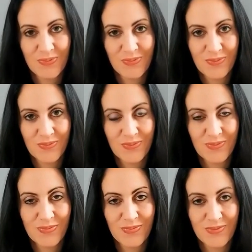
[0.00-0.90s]

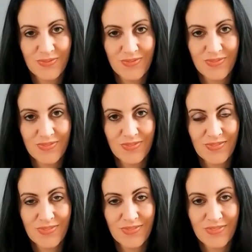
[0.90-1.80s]

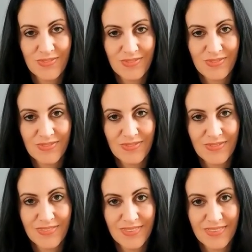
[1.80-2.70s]

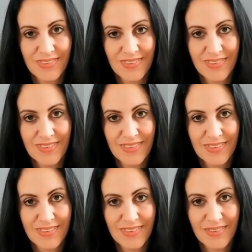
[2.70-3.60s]

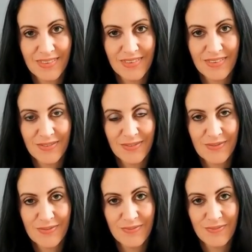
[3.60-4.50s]

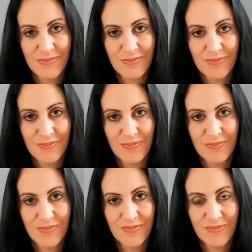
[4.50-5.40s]

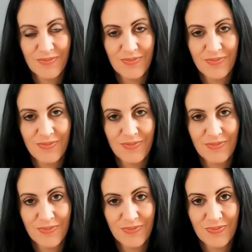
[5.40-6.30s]

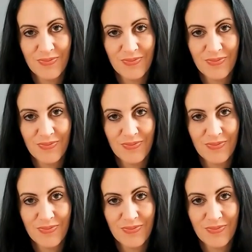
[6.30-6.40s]
The person shown says nothing.